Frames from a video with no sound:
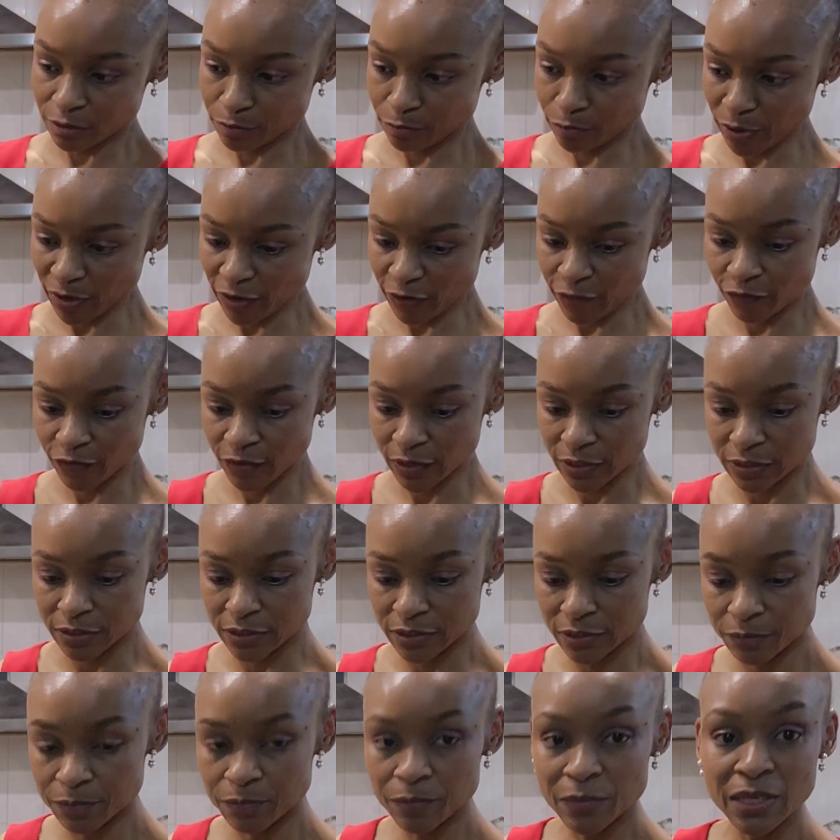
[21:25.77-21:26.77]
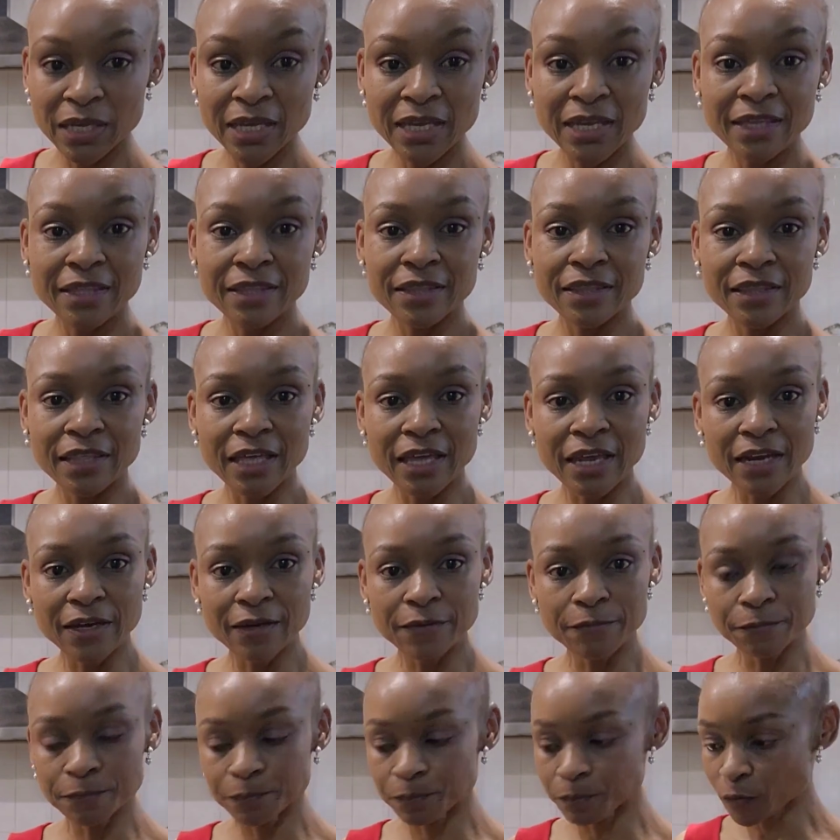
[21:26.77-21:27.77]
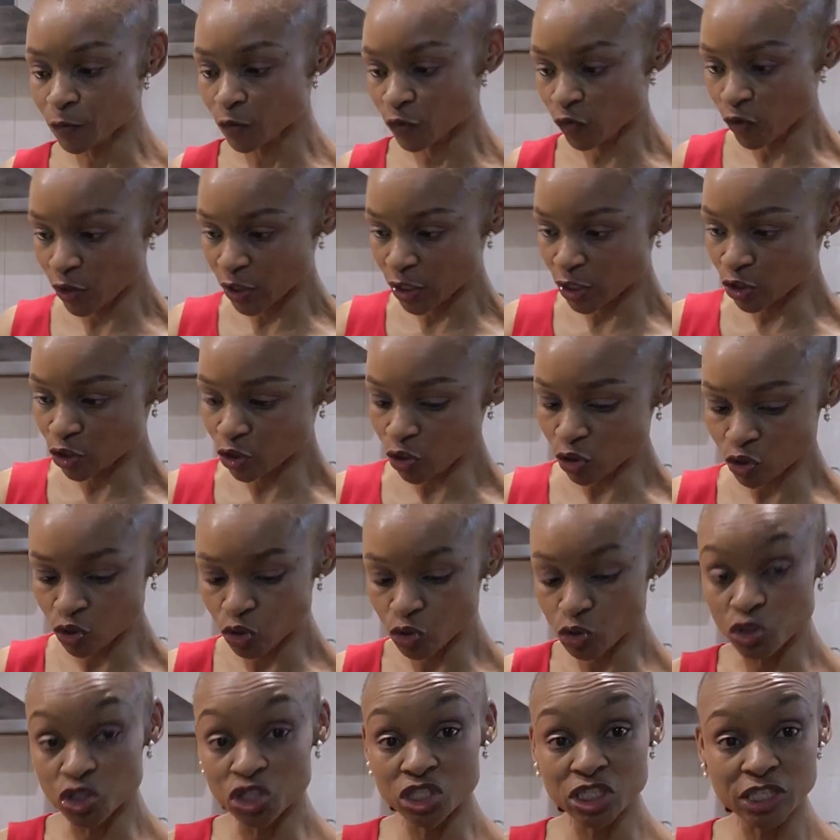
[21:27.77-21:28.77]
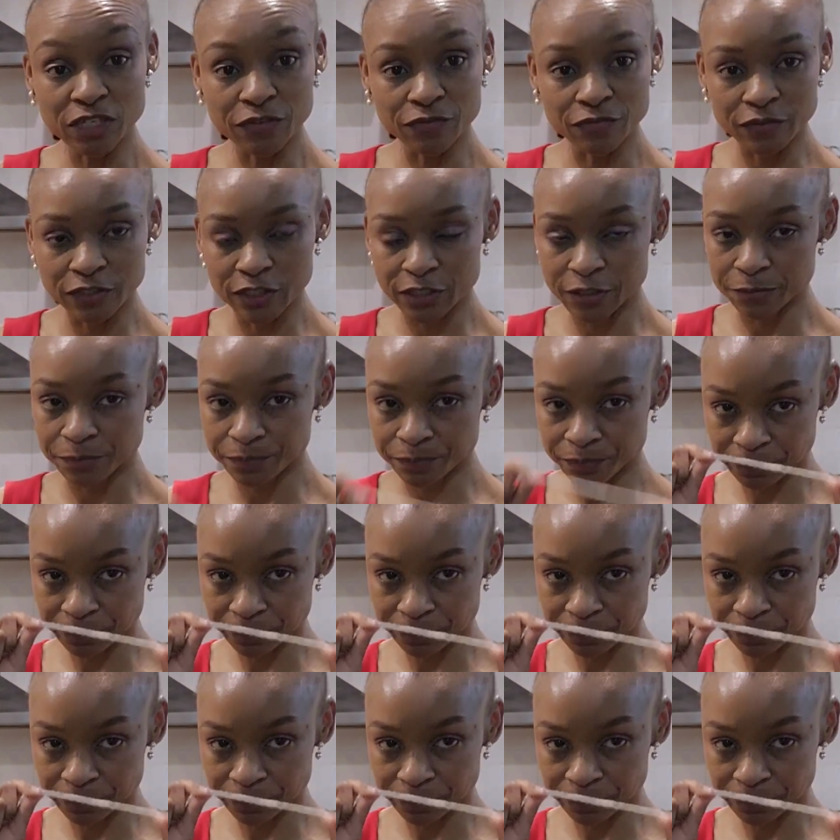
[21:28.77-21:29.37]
Perfect. Then for it not to shift,